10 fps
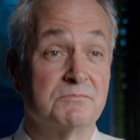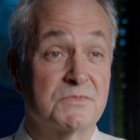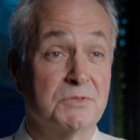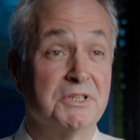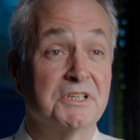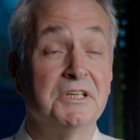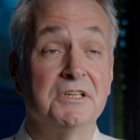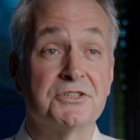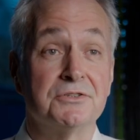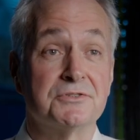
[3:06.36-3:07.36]
Some of the key
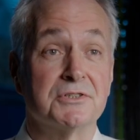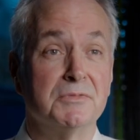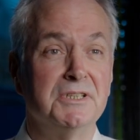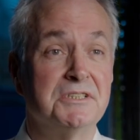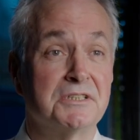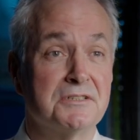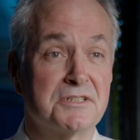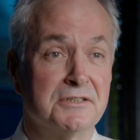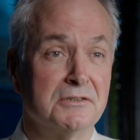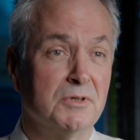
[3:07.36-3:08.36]
issues that we need to
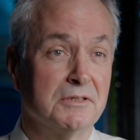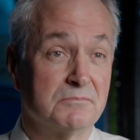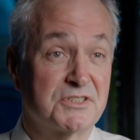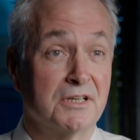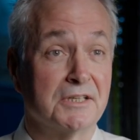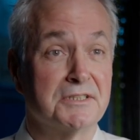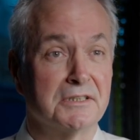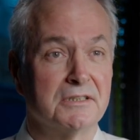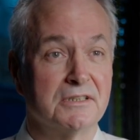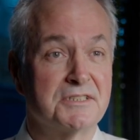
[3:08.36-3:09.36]
consider when selecting
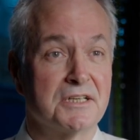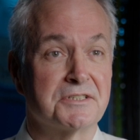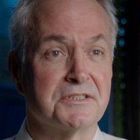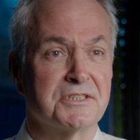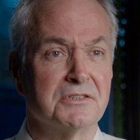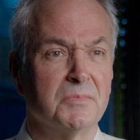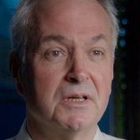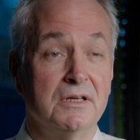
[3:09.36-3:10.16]
a test system